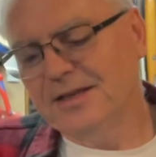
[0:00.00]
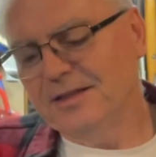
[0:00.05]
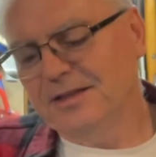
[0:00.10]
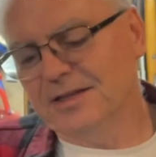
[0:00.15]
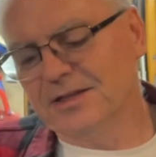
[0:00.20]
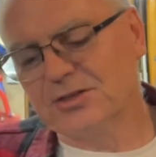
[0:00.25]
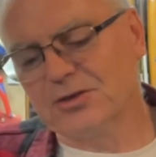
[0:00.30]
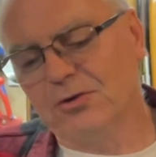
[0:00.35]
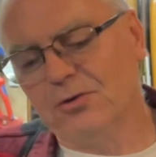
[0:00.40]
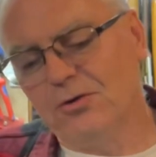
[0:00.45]

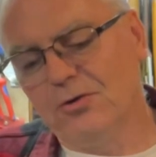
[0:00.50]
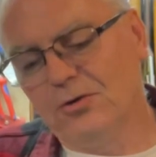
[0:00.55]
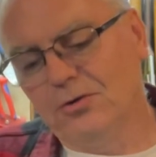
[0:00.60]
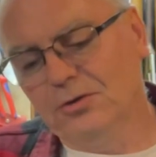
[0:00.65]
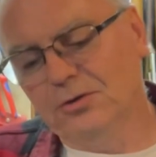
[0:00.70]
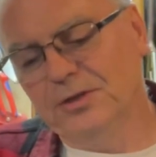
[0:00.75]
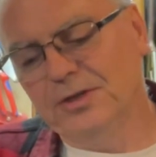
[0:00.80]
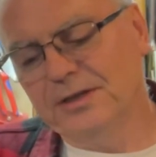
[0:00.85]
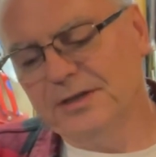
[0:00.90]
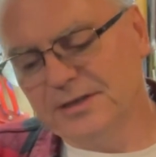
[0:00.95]
this
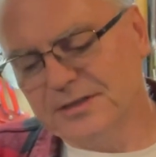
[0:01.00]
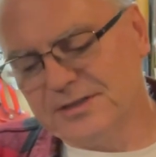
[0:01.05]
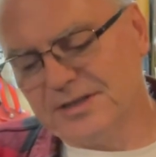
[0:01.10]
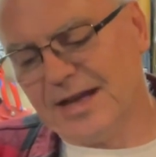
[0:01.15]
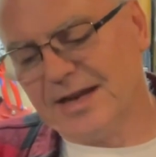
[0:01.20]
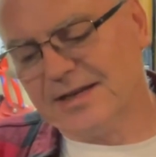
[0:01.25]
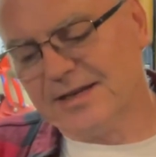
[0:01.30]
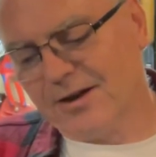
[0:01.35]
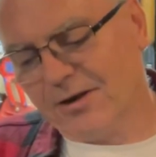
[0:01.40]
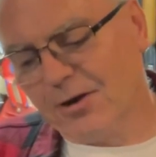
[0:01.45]
old. It's
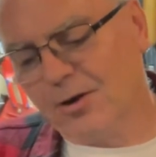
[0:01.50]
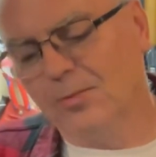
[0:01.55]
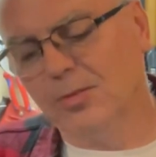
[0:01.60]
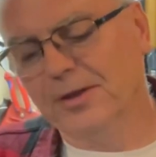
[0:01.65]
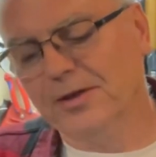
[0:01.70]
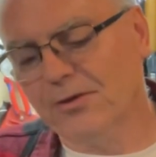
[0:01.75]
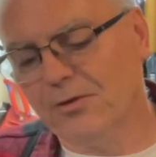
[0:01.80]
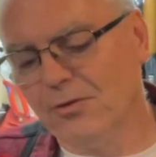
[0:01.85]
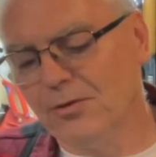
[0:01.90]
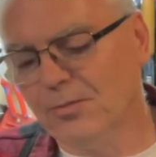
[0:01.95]
not
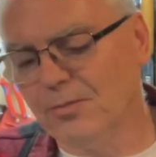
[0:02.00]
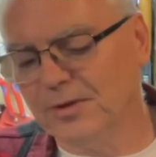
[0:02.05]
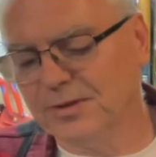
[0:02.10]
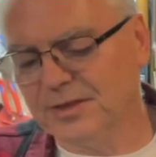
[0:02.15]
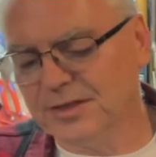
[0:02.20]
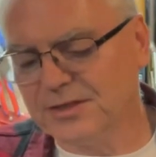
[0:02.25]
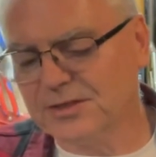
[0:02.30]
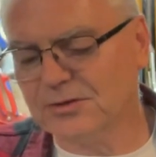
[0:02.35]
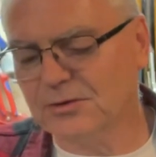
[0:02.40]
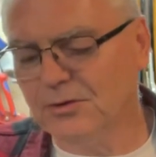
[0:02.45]
terribly old, but
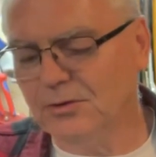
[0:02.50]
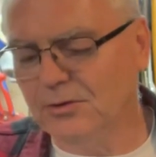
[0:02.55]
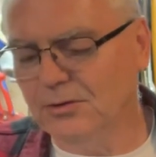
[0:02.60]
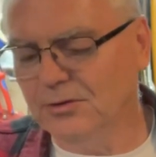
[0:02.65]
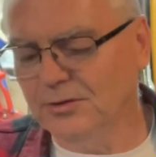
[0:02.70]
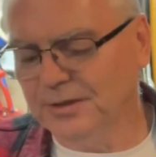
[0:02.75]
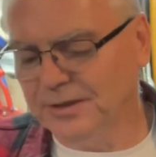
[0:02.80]
this old